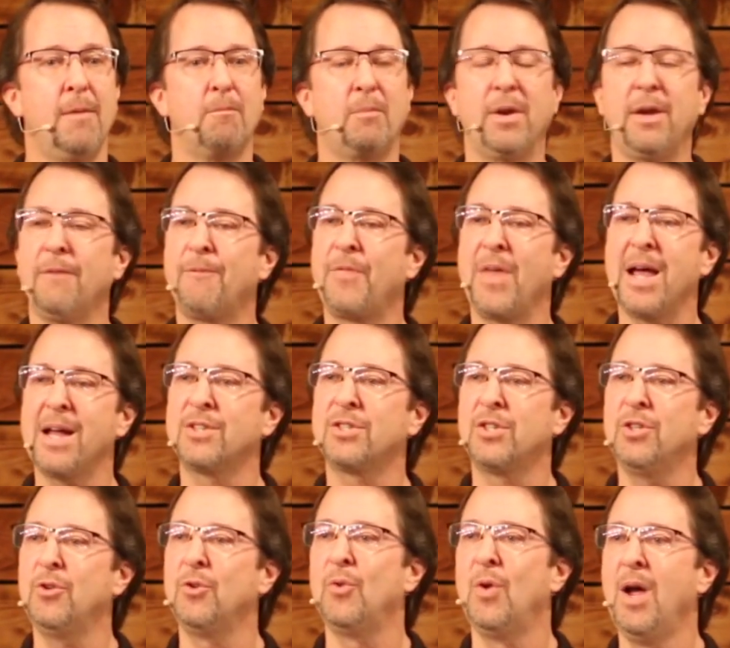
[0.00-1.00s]
But if
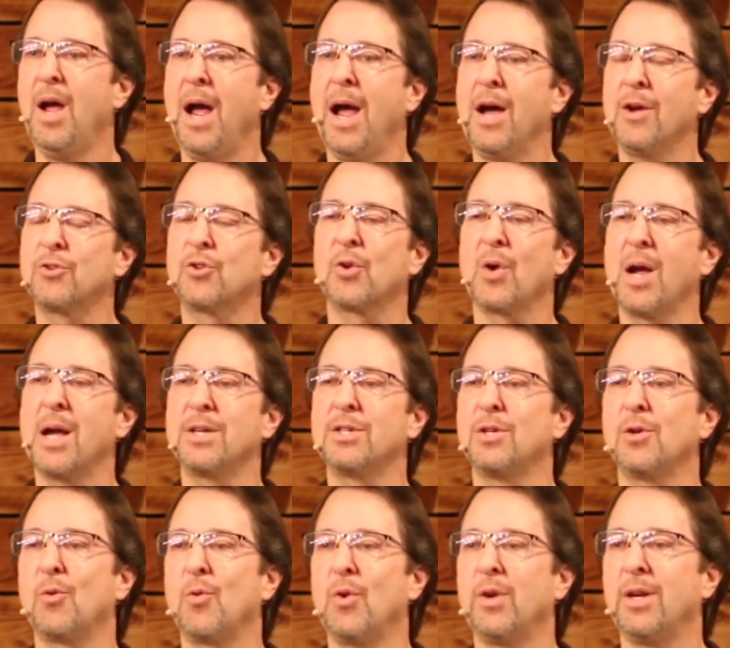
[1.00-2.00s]
that's you, how
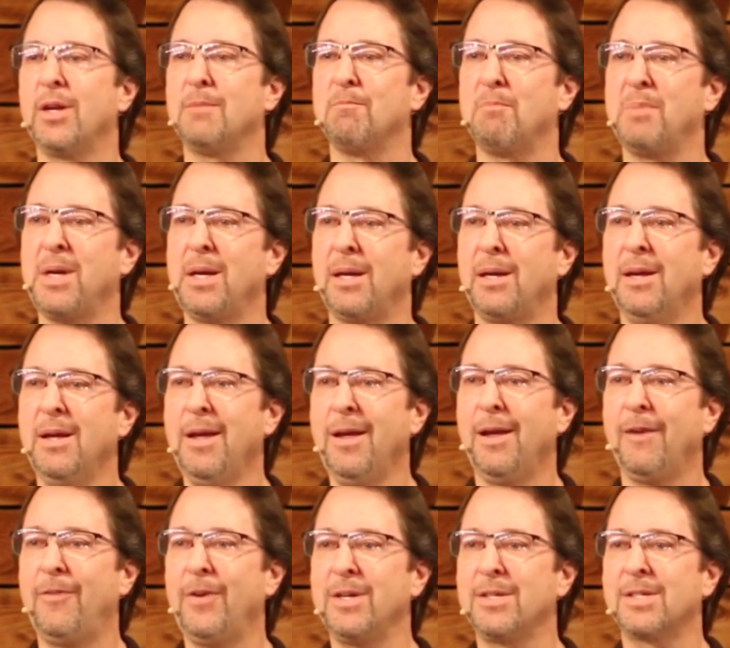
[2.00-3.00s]
tragic would it be
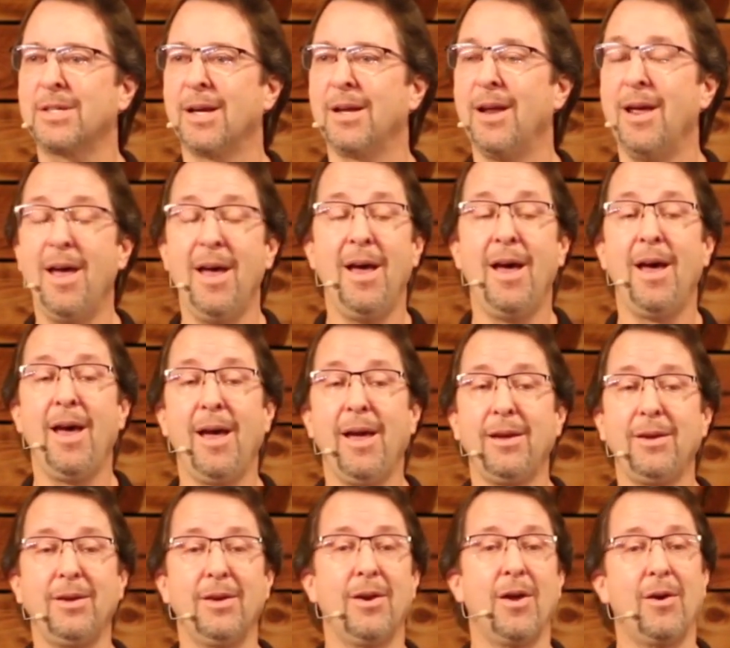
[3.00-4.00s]
if he said,
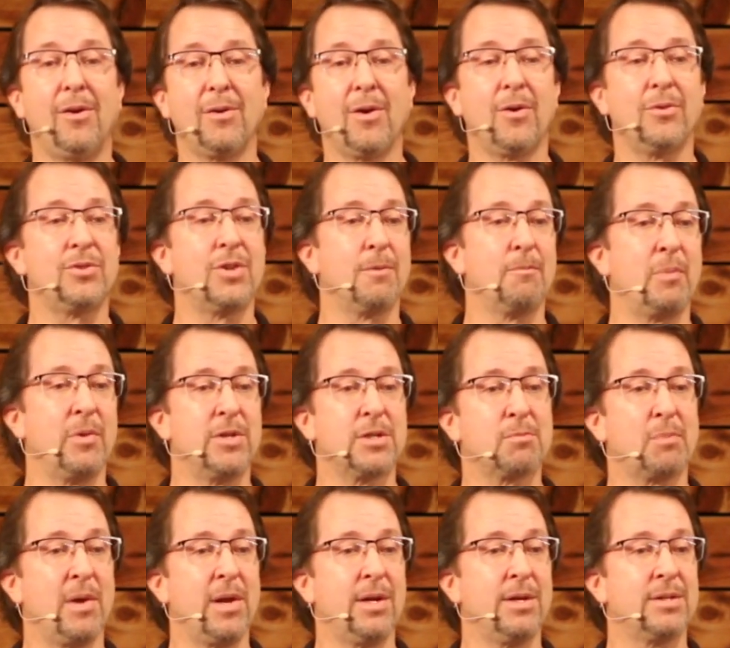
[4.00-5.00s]
hey, you know, go jump in
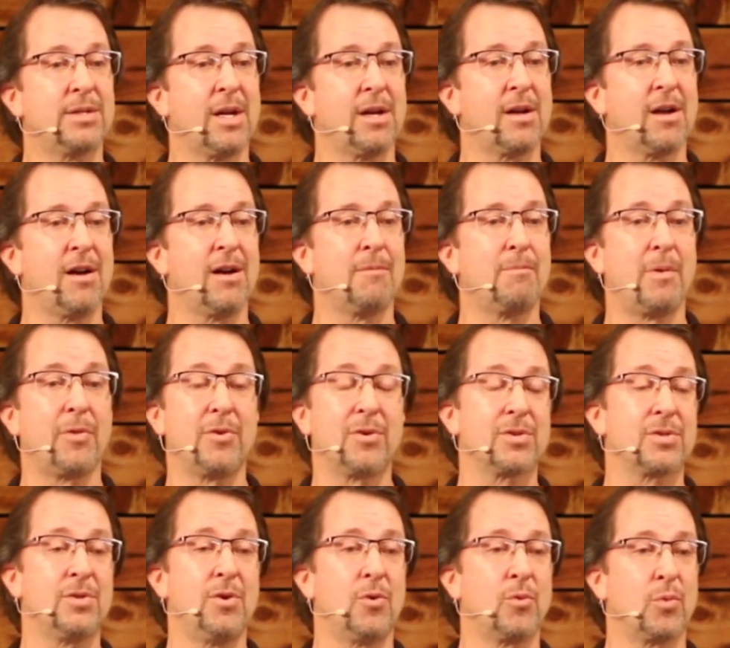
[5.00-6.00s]
this plane and take off, but
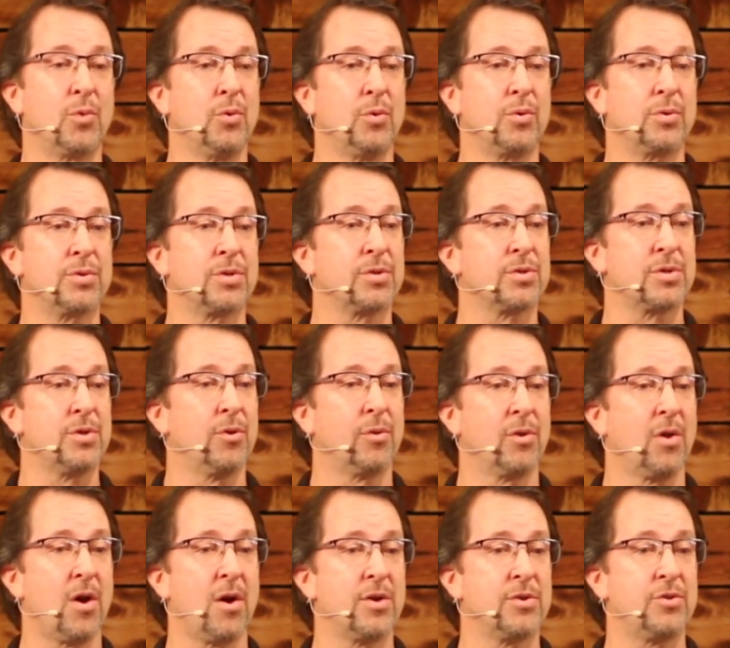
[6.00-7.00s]
there's no rules, there's no
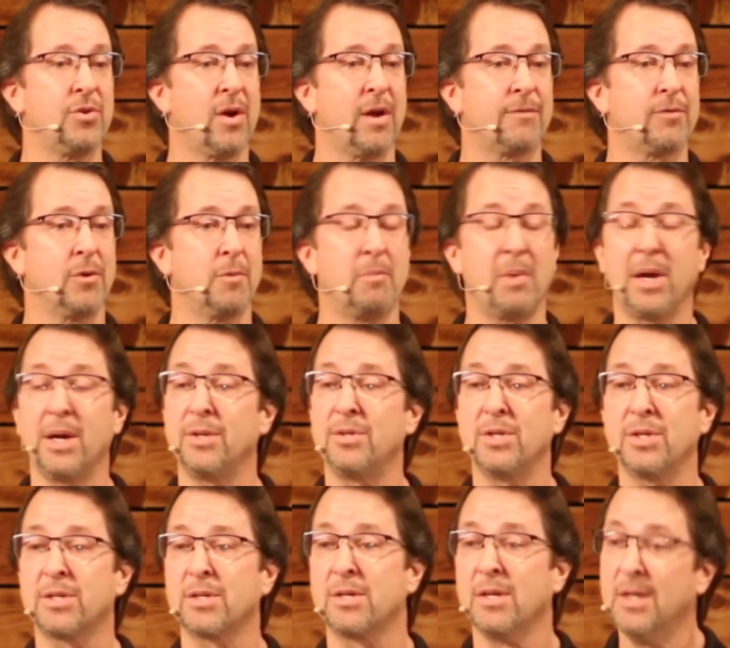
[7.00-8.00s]
laws you have to obey,
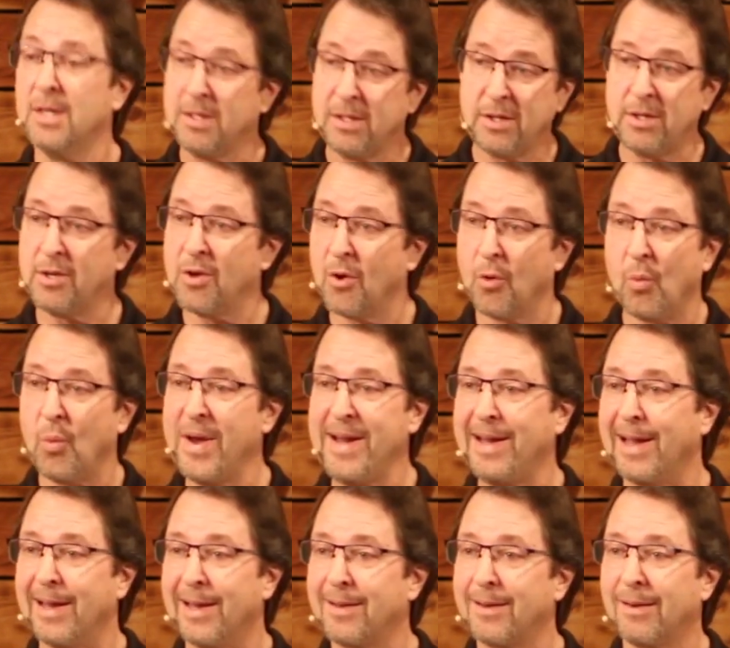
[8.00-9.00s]
just, you know,
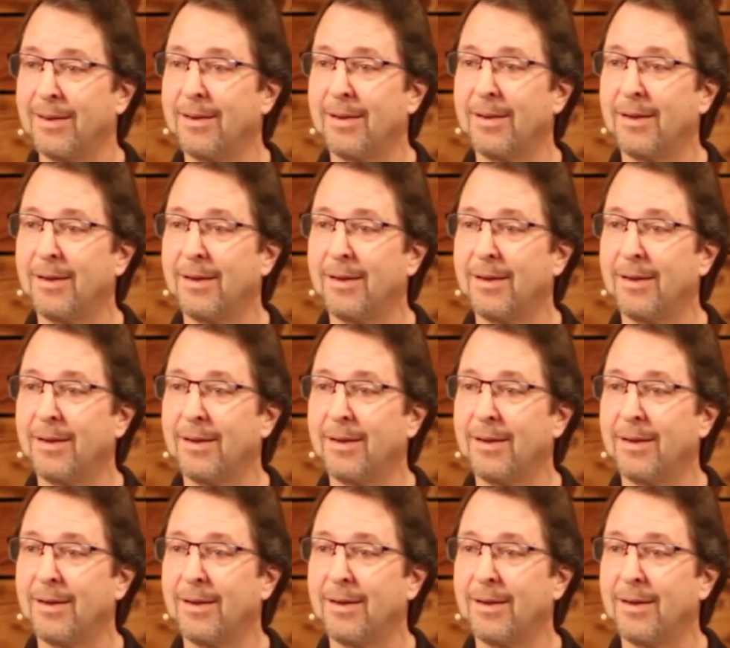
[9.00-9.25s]
wing it.